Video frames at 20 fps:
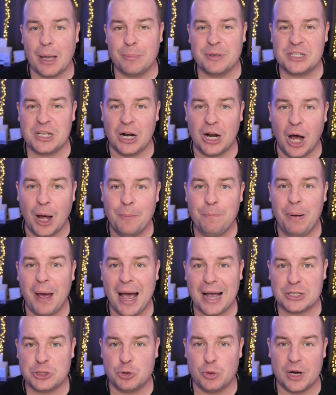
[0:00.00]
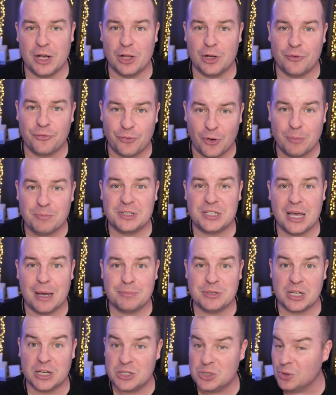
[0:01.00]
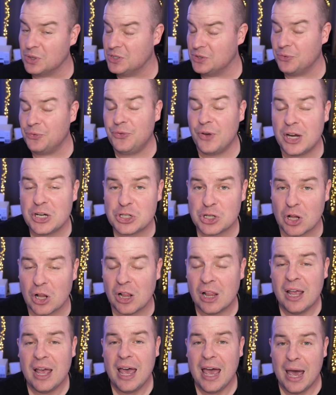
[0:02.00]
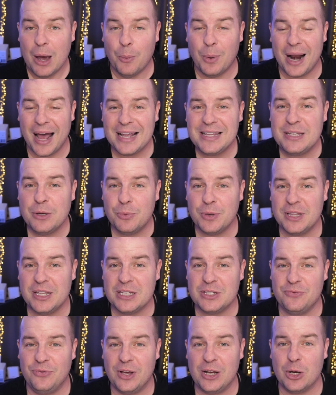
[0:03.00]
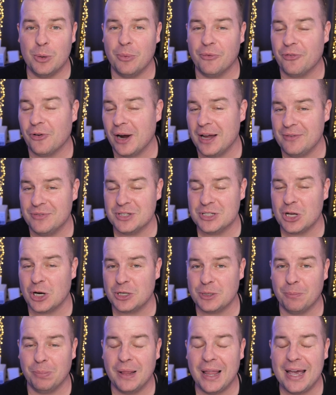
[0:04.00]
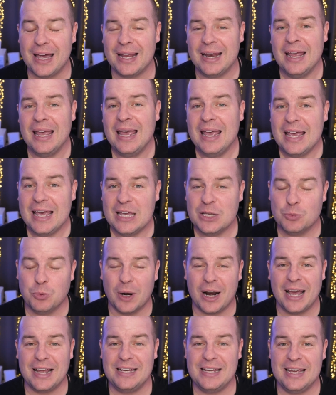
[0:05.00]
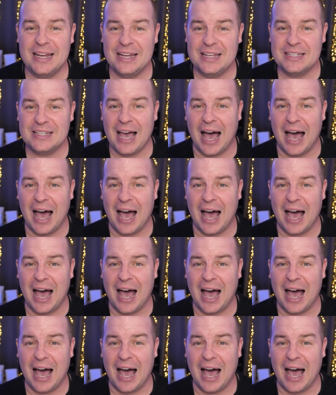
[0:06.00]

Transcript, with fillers: up is an unpacked trailer from Samsung, so it's official. And what I did with this video before I even start to play it is what I did is